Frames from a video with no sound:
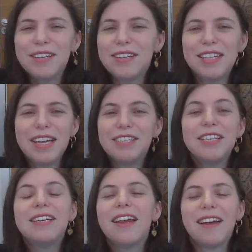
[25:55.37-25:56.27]
they
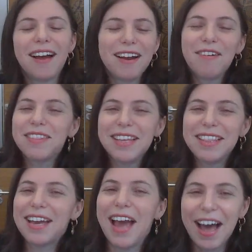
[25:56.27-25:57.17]
didn't, I don't think
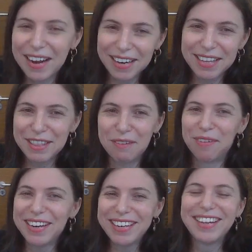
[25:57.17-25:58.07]
they had anything
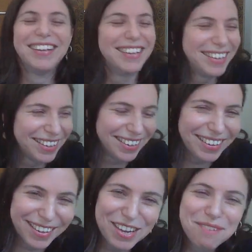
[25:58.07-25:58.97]
written
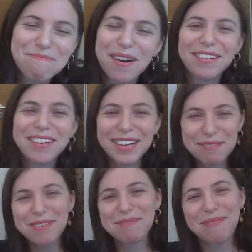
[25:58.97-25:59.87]
about
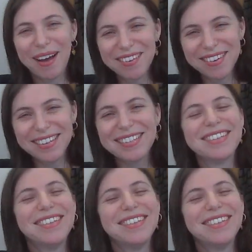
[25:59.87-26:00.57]
keeping boundaries.